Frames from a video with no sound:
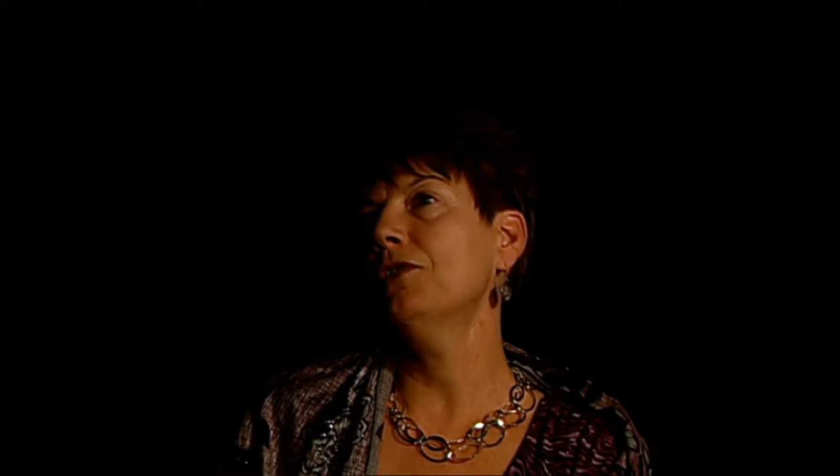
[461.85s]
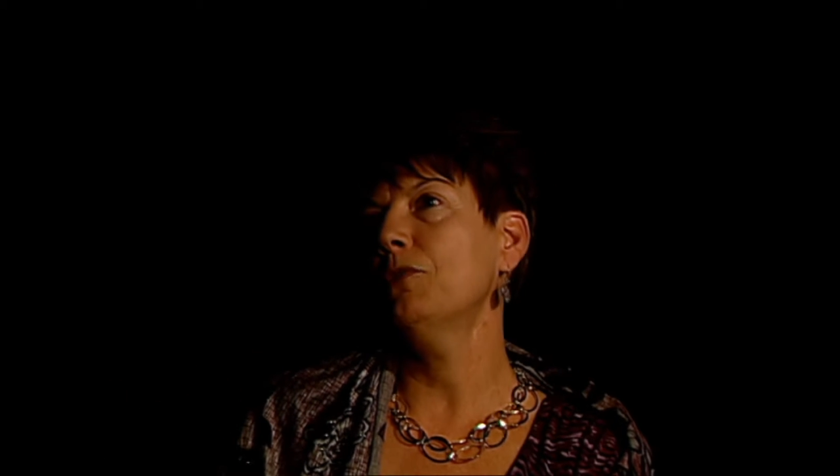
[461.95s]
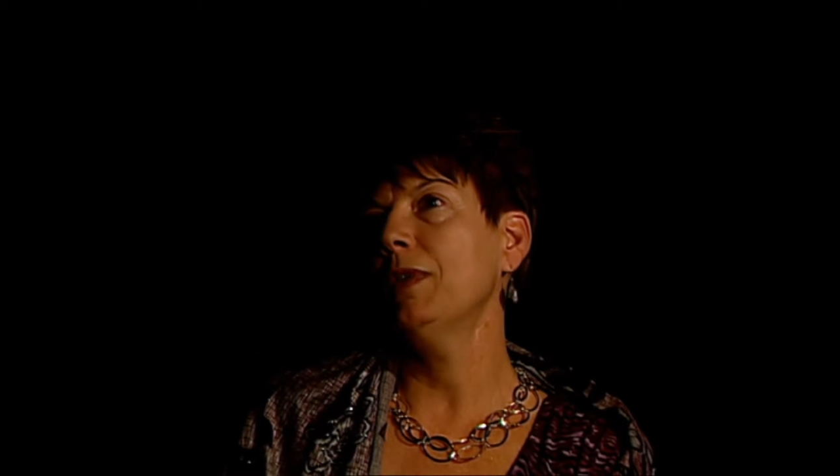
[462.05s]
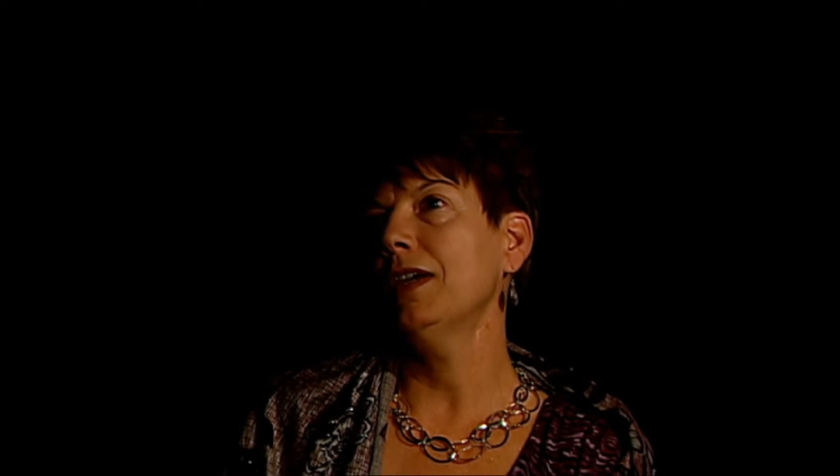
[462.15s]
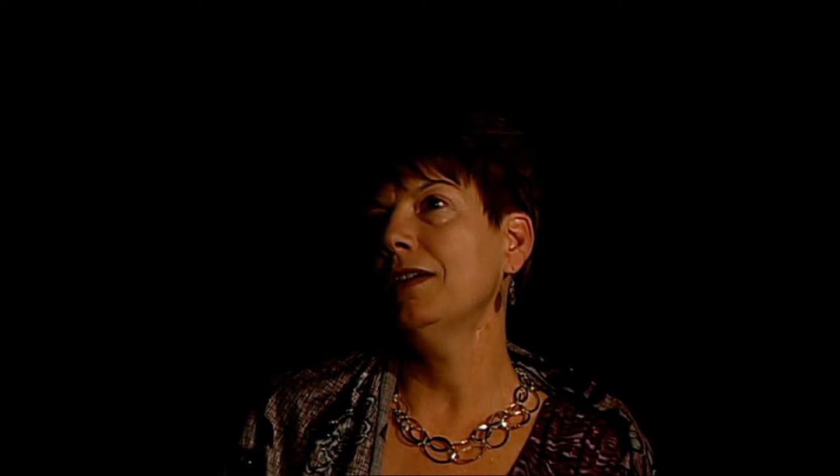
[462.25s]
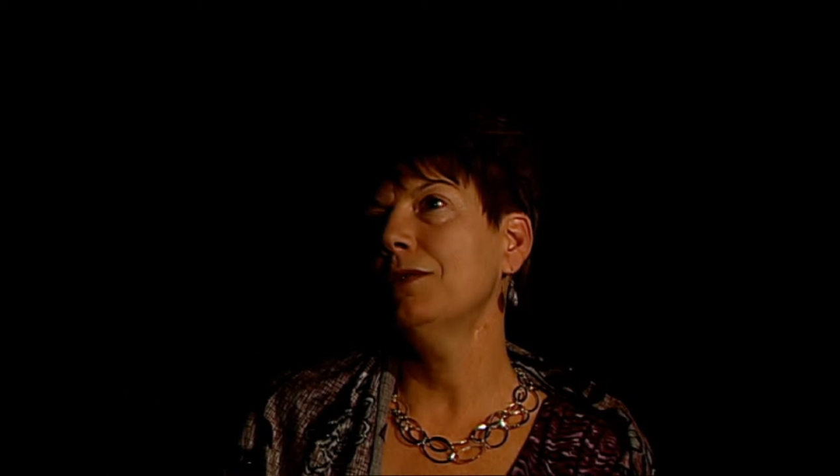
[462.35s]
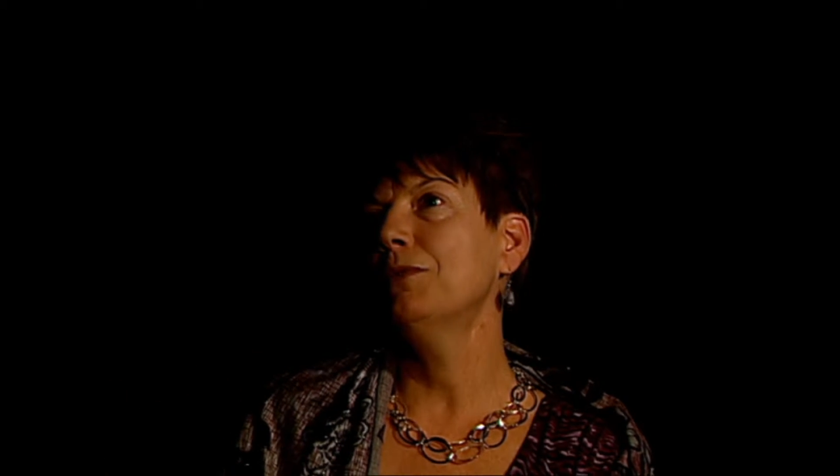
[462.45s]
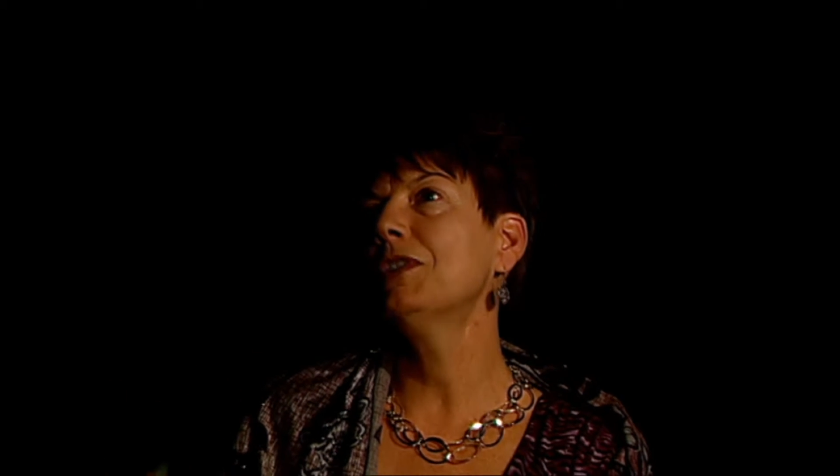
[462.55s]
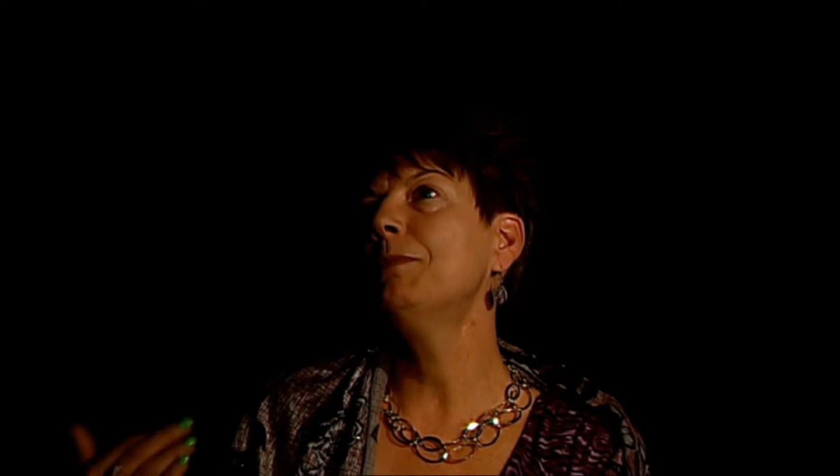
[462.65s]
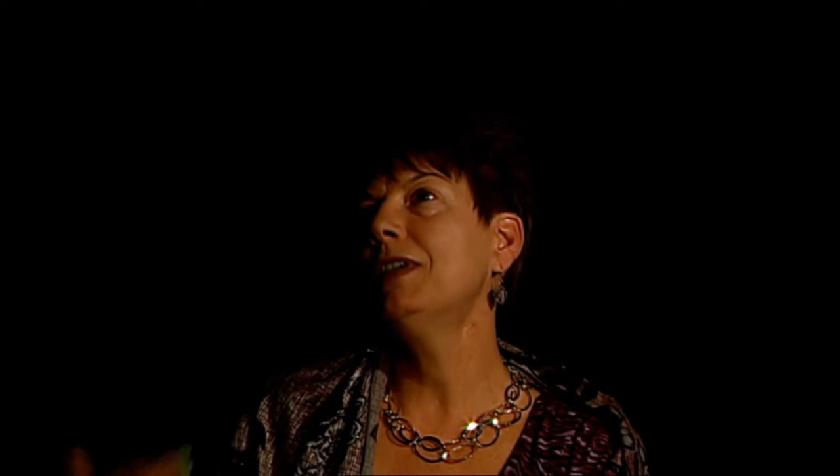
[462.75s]
Japan
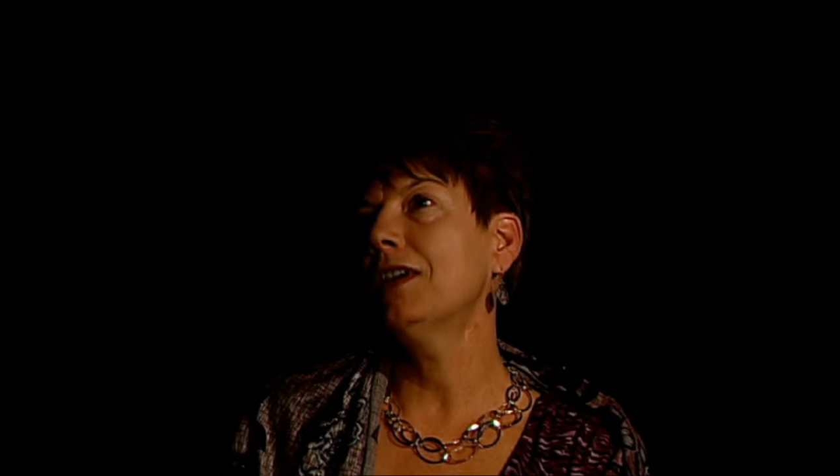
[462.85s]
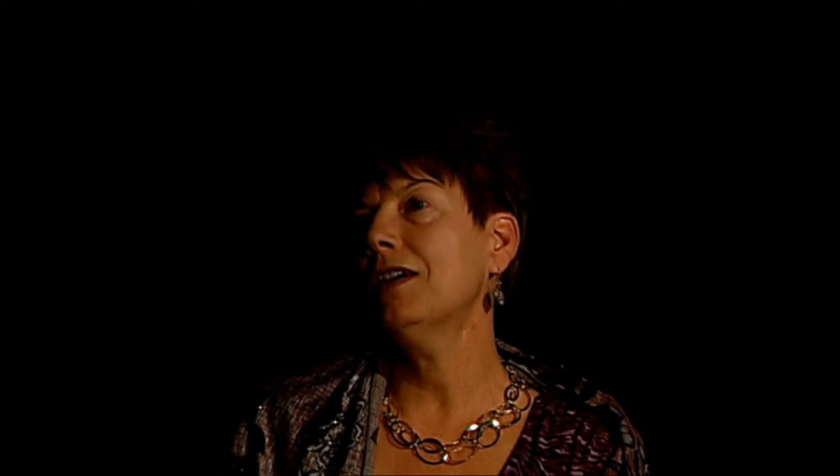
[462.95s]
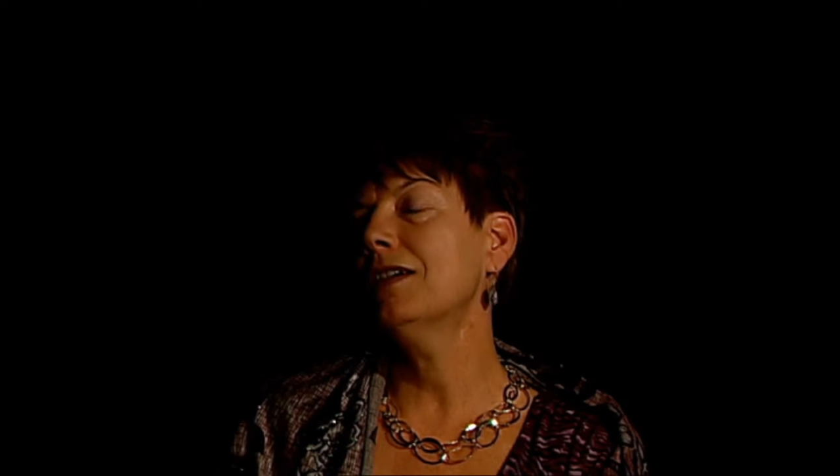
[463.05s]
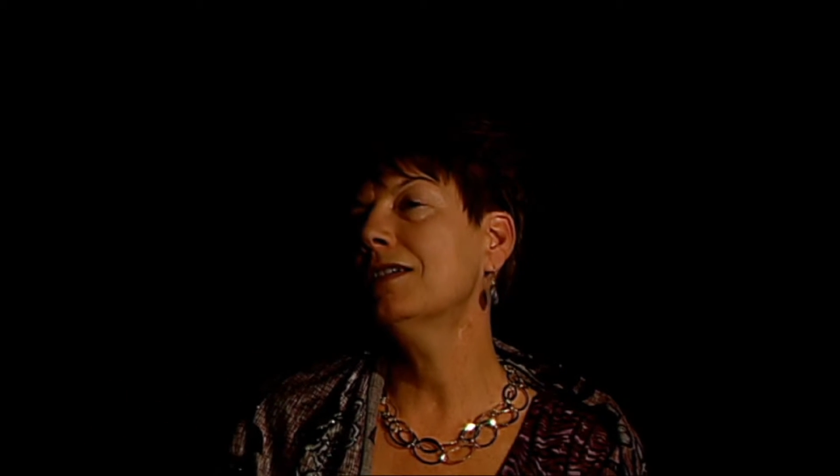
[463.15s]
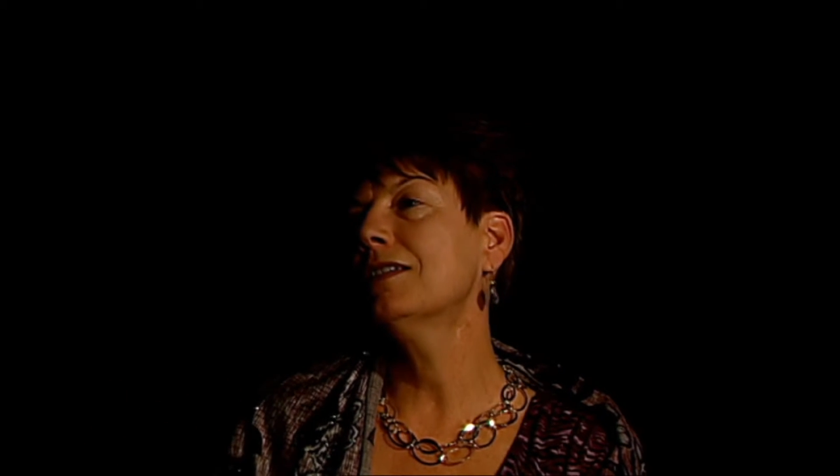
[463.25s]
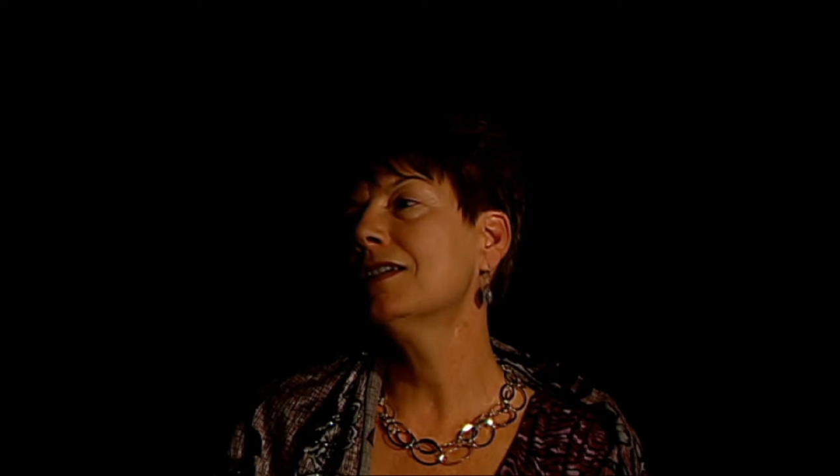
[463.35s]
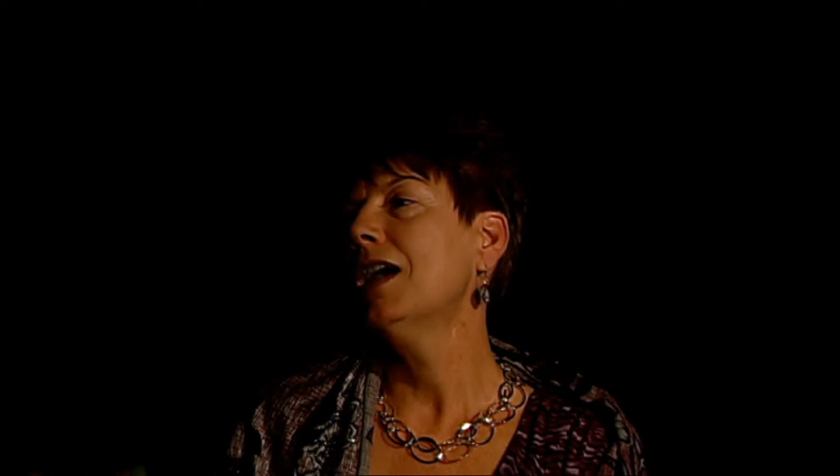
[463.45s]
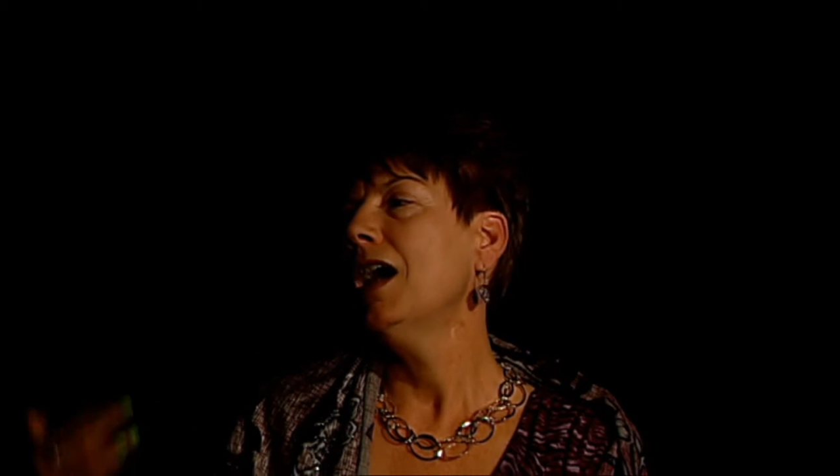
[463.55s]
was because